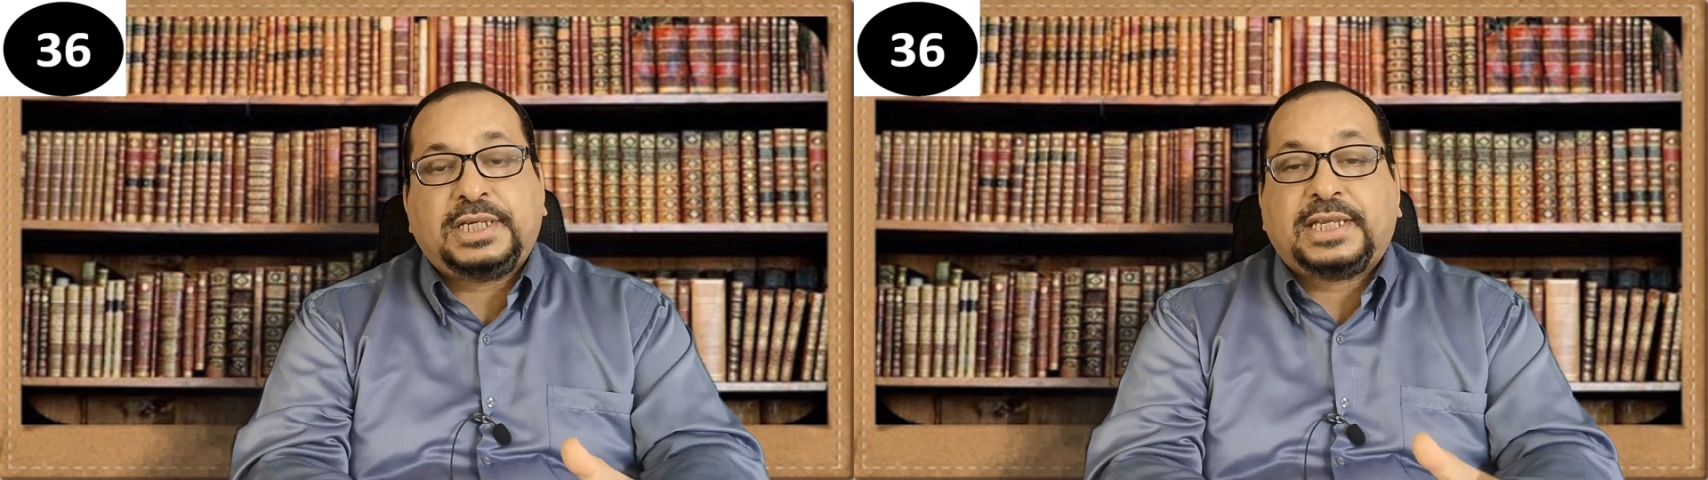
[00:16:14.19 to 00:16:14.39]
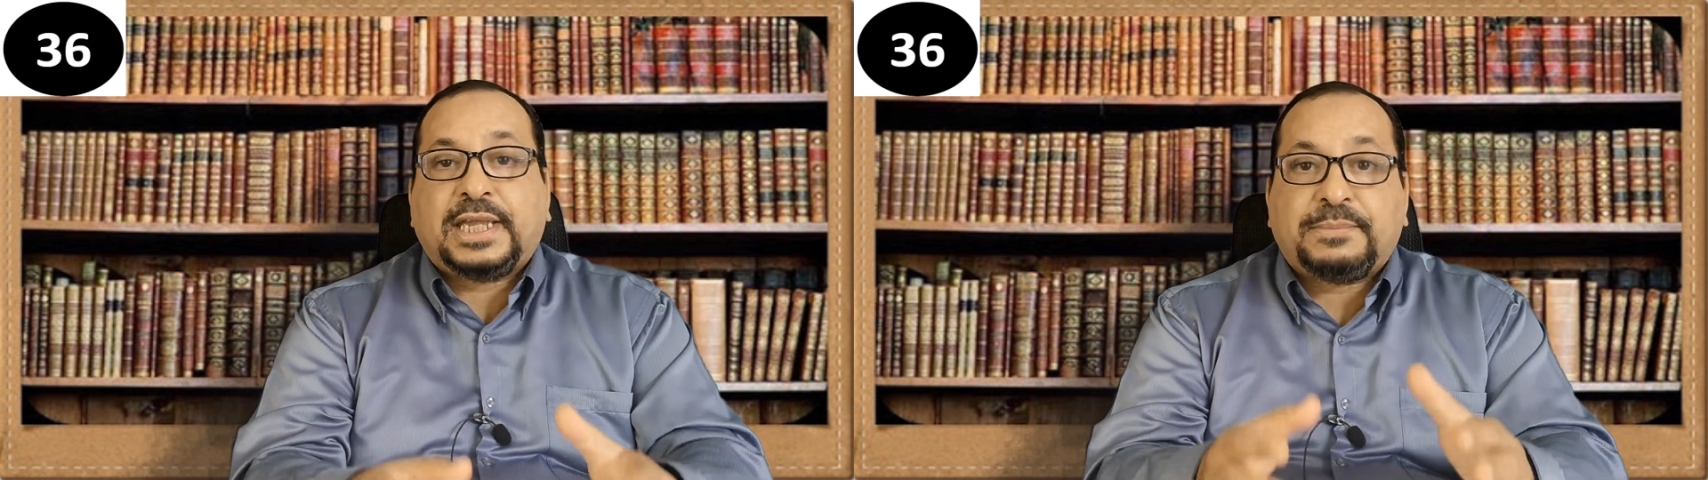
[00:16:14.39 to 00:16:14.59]

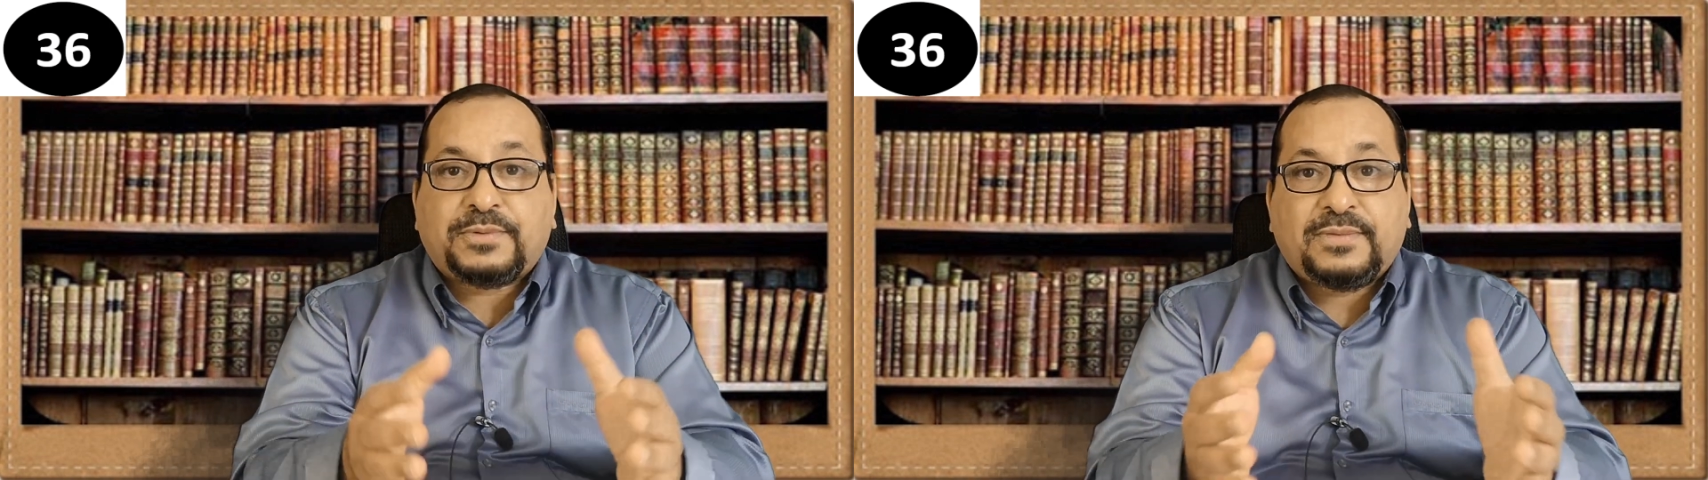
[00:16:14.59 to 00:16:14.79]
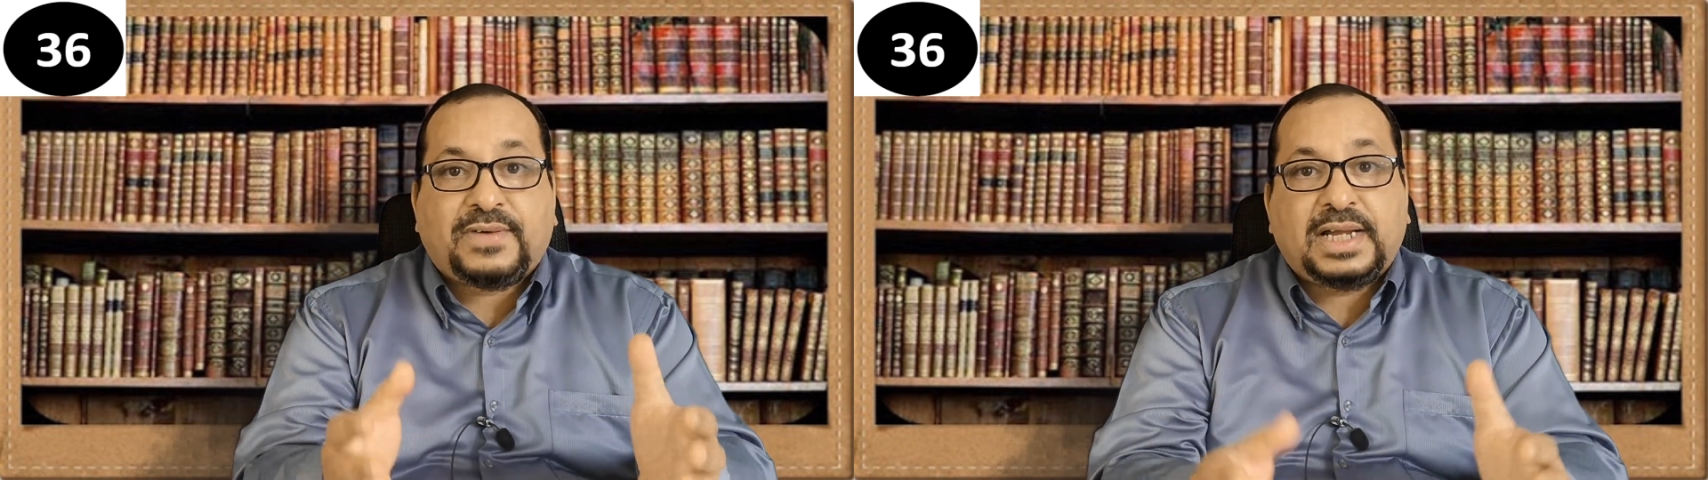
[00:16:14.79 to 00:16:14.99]
he can
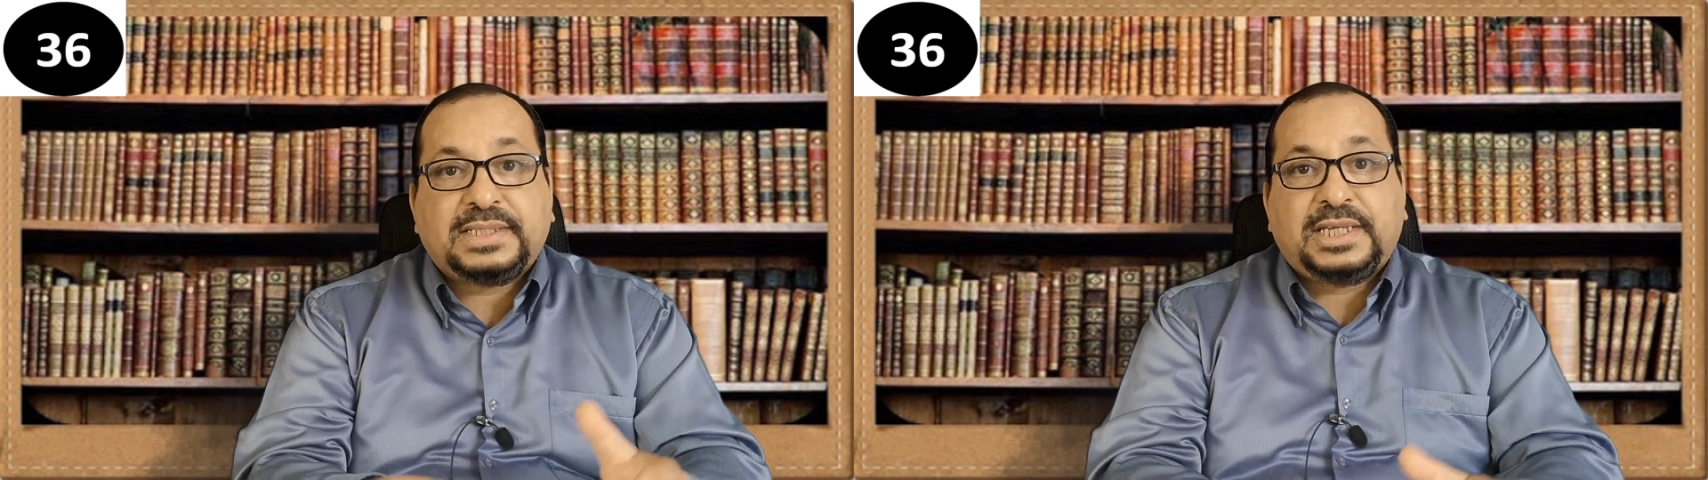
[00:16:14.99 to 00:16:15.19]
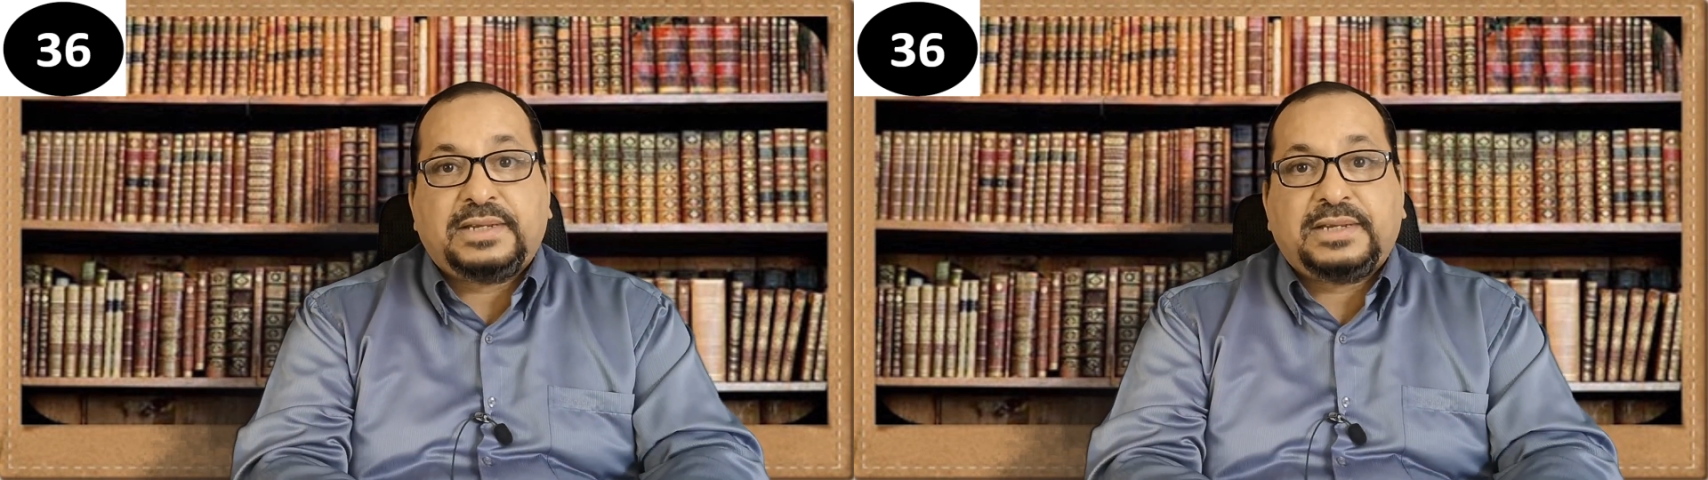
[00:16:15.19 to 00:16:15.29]
provide the